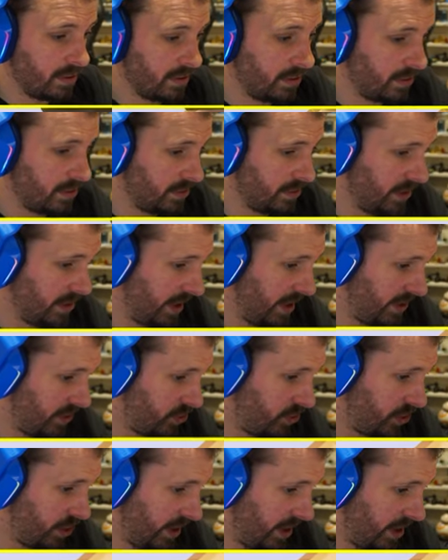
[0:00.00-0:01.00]
under their
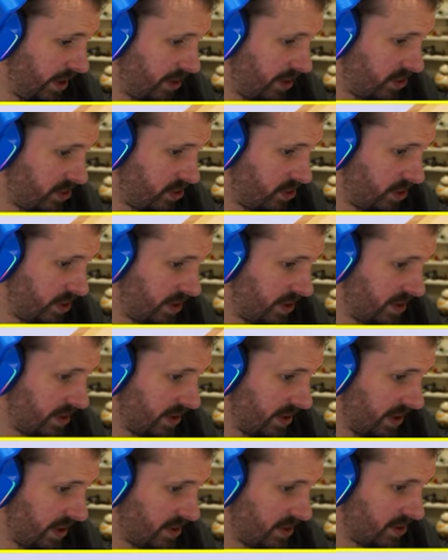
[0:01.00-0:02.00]
change, he
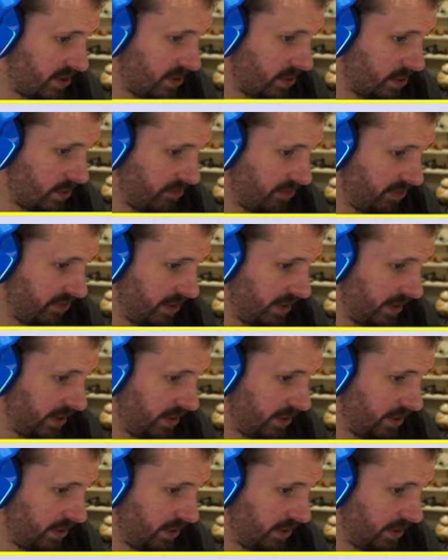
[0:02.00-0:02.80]
says, hopefully.